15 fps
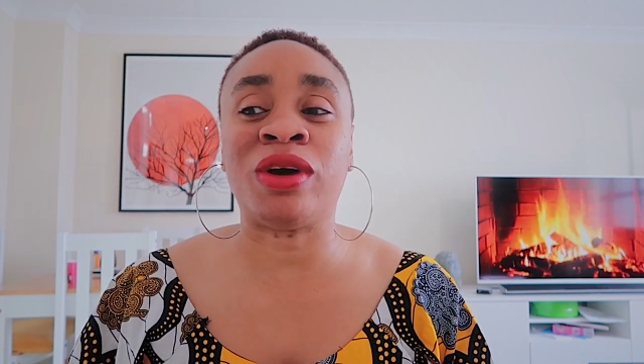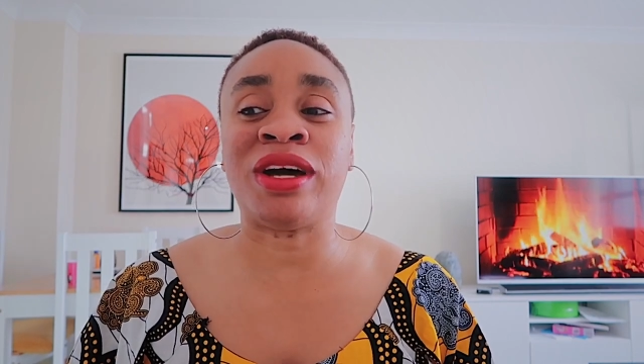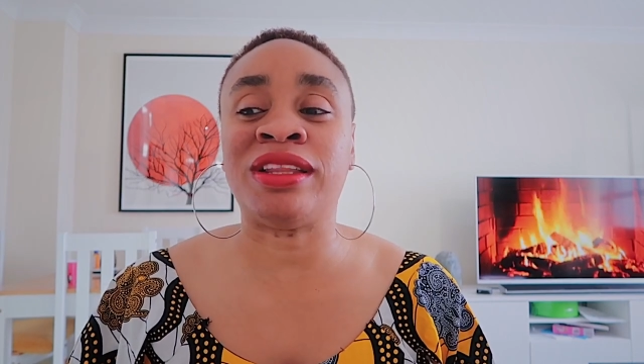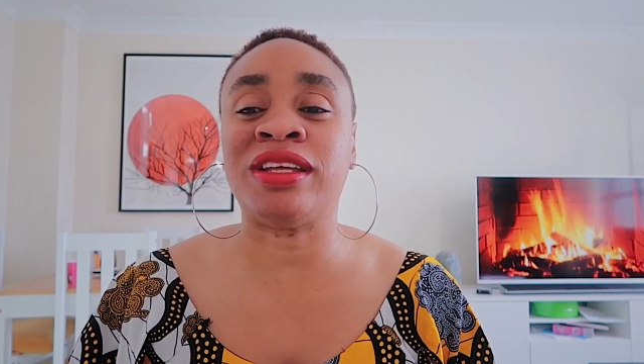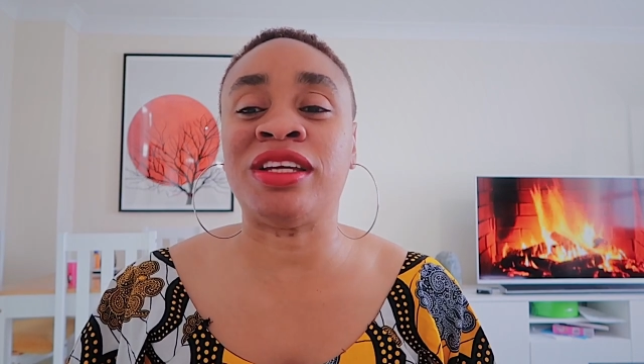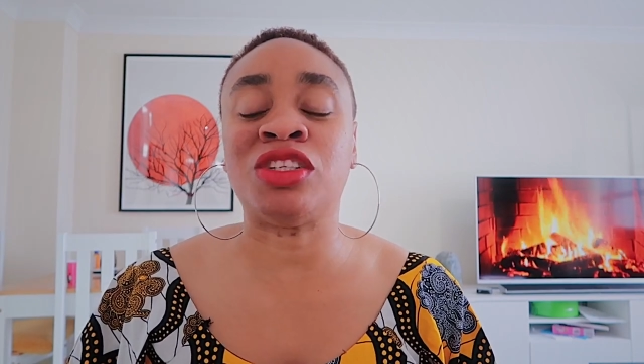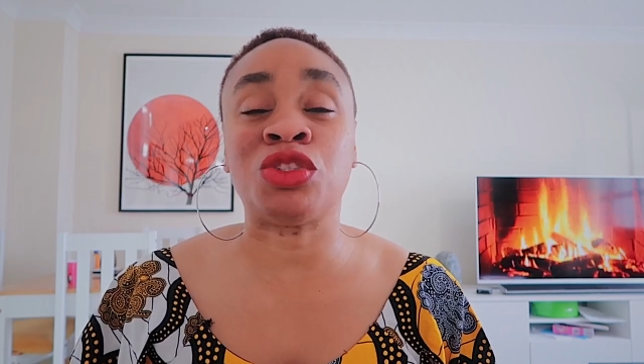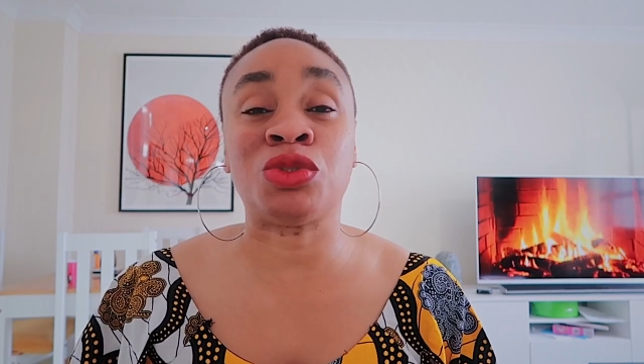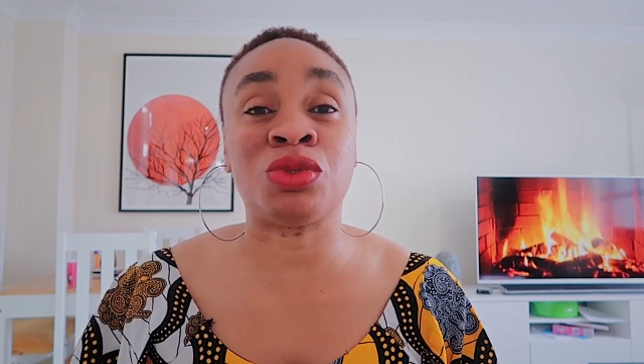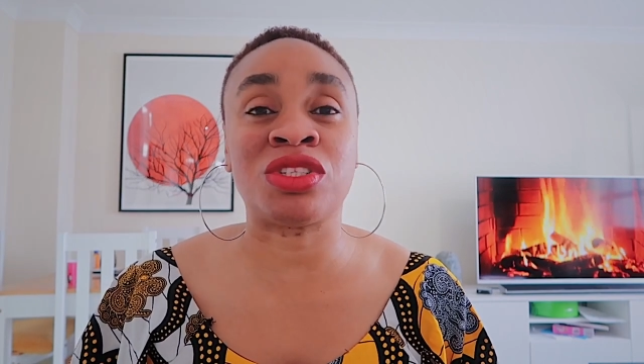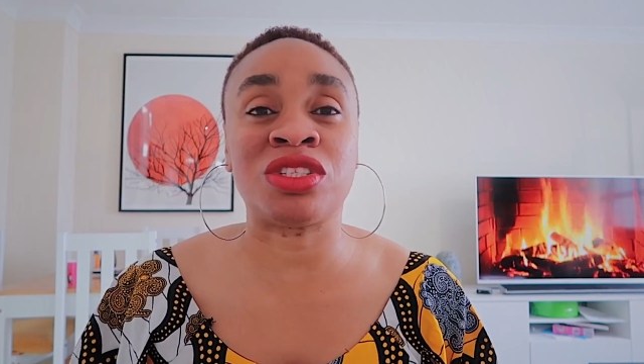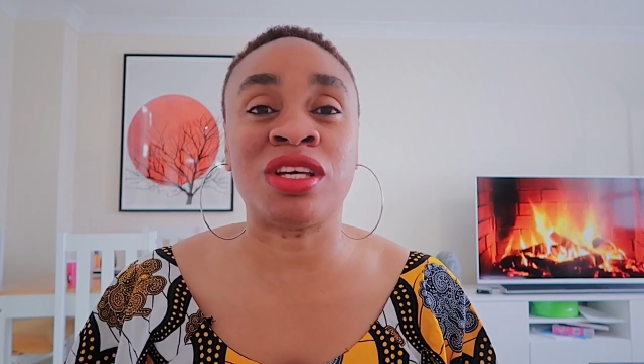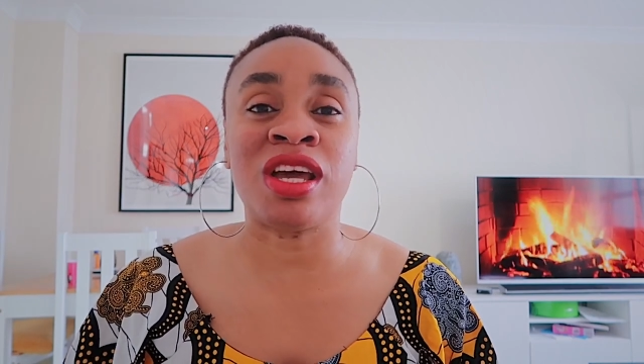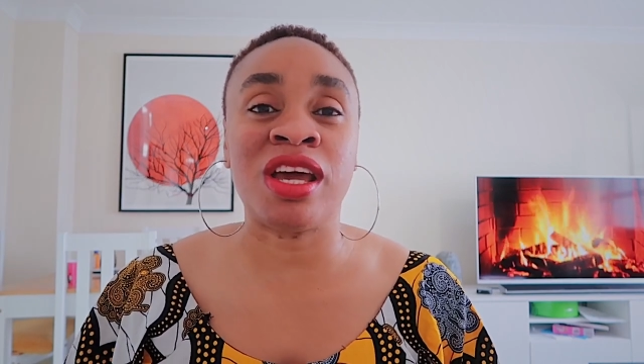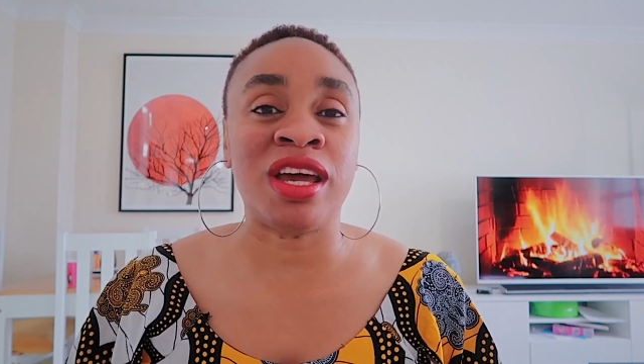and then she was
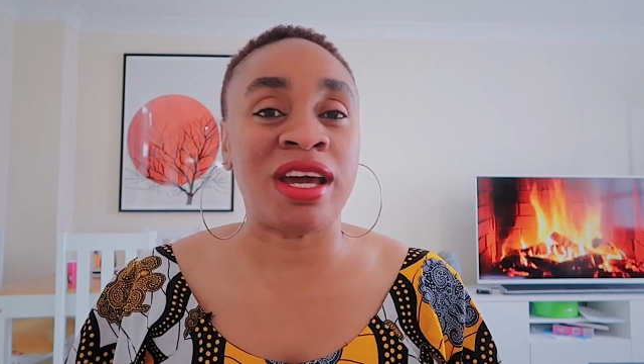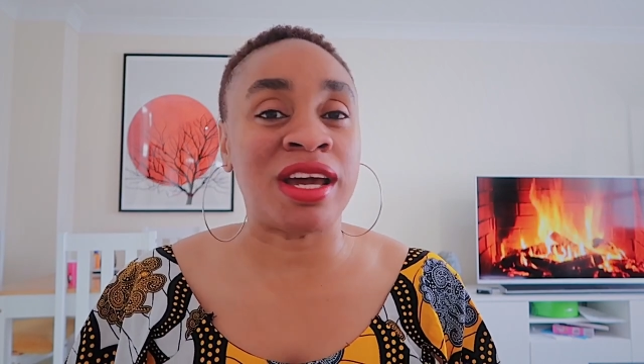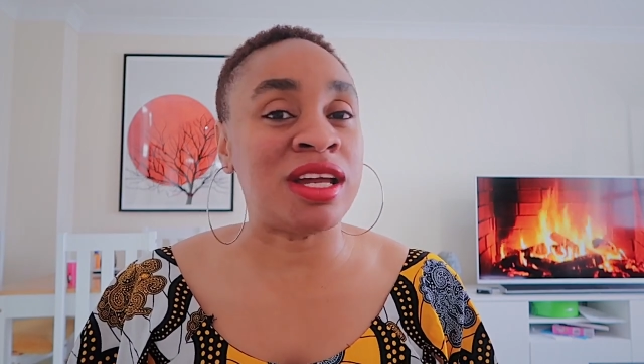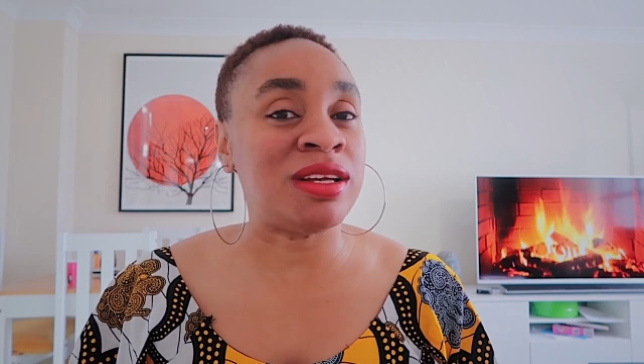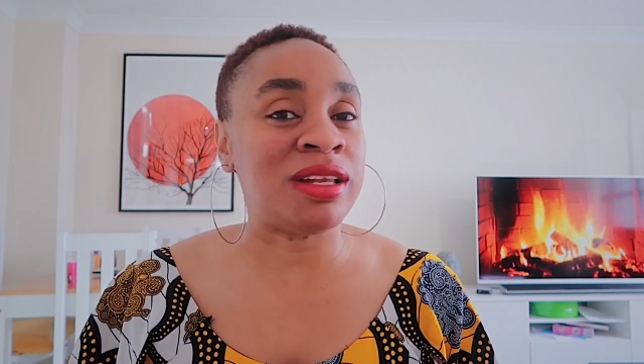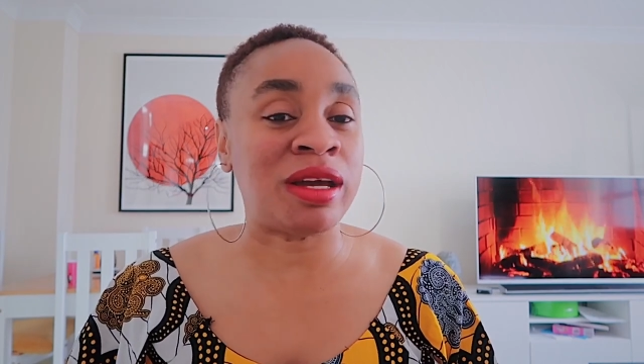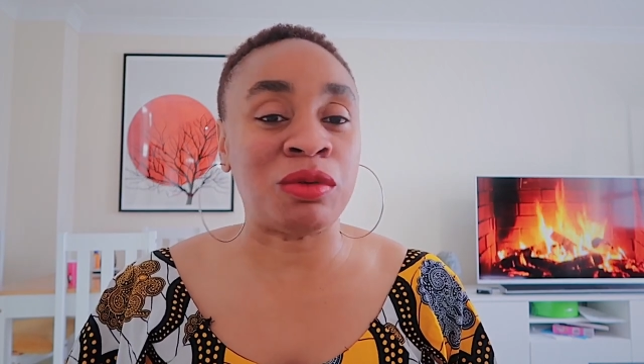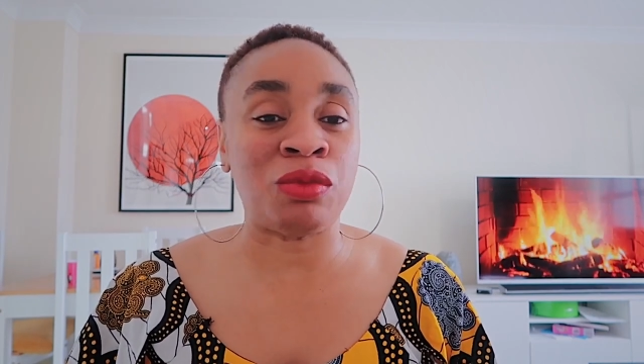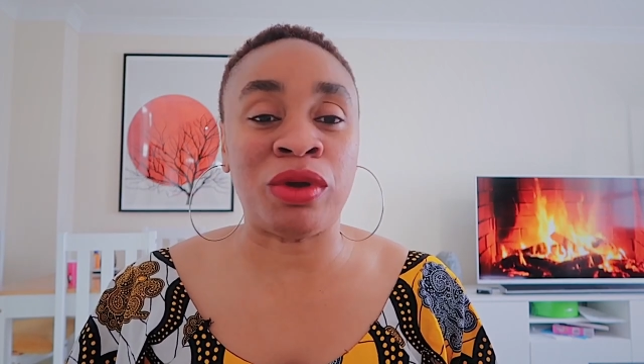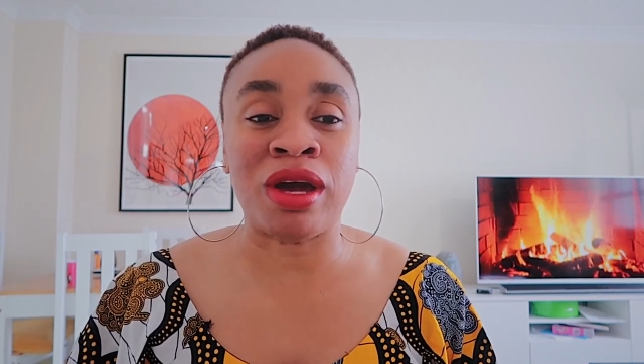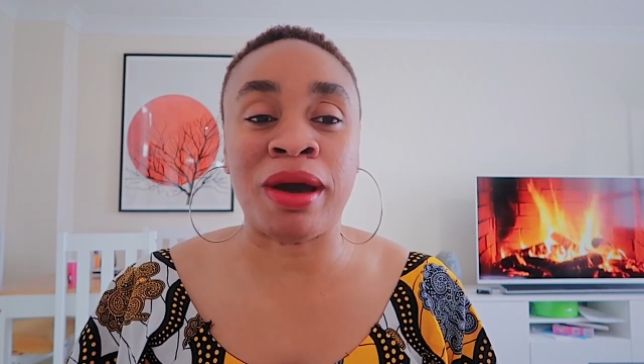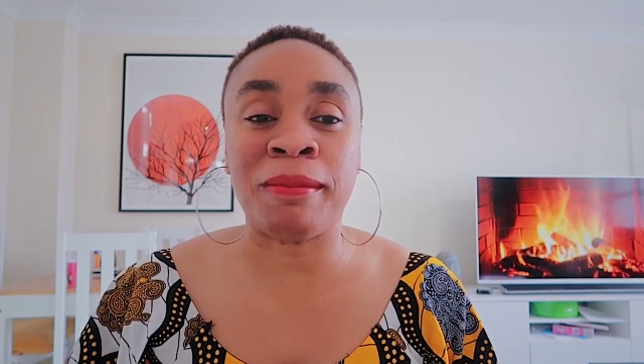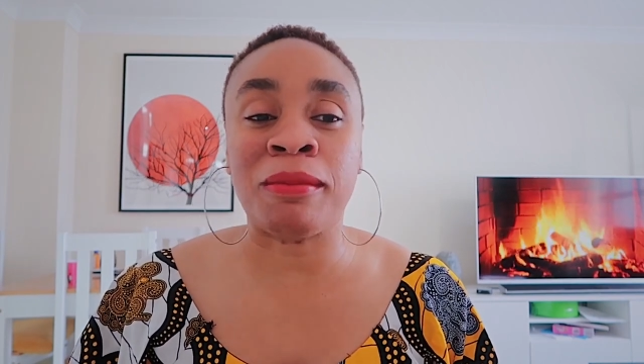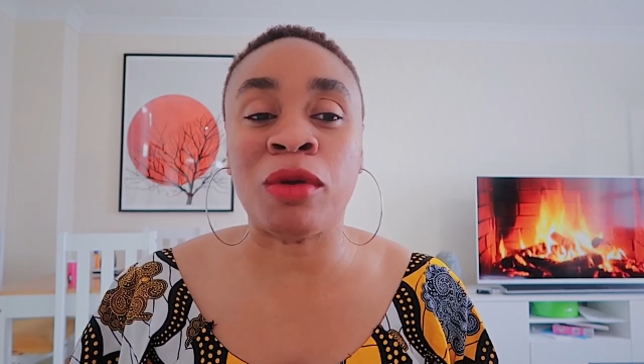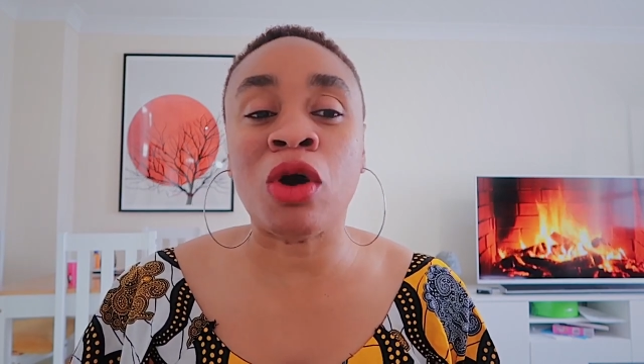kind of like with
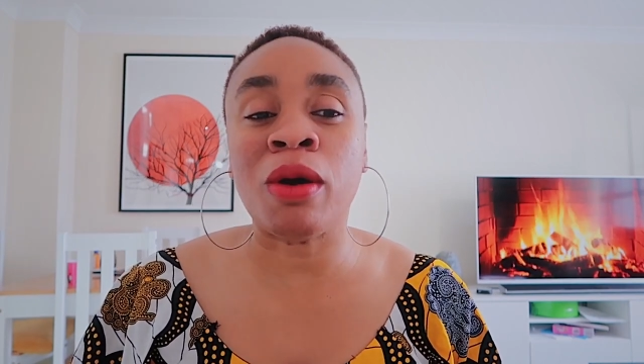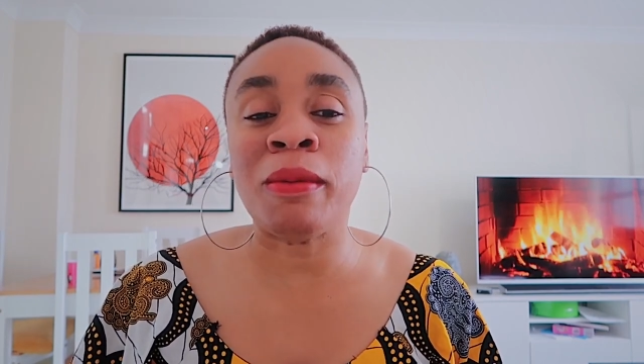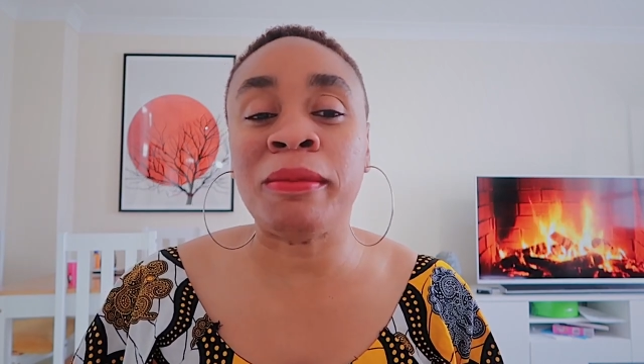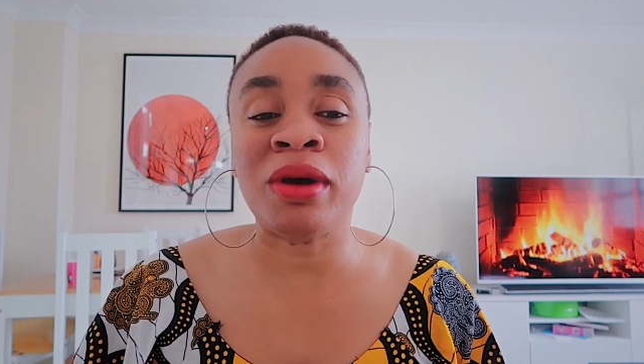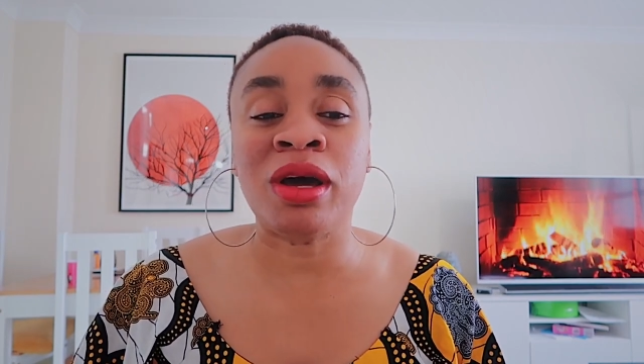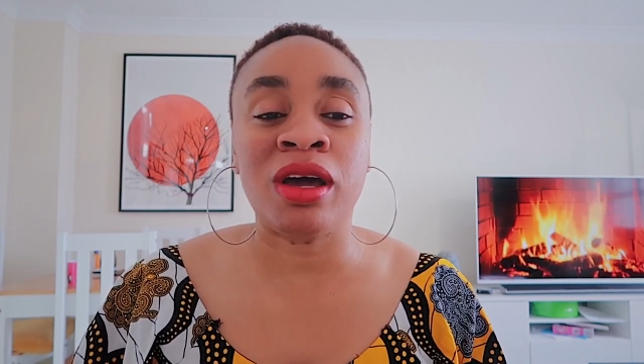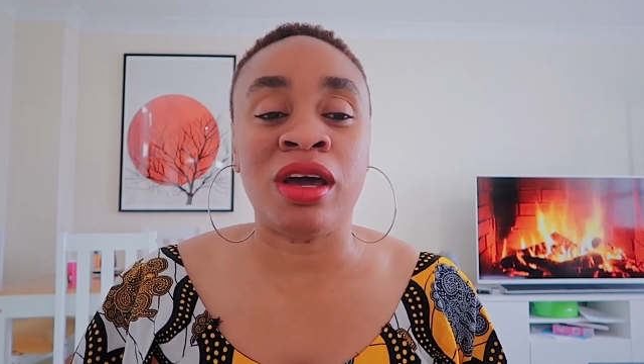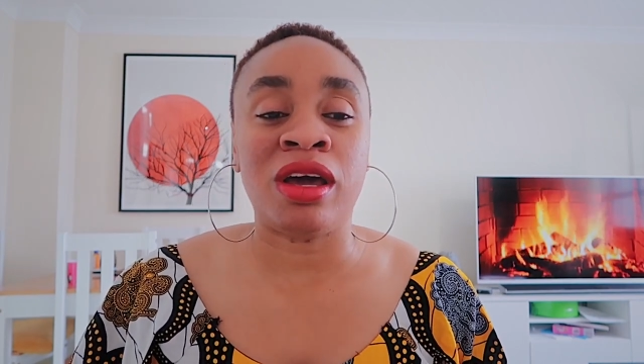her mom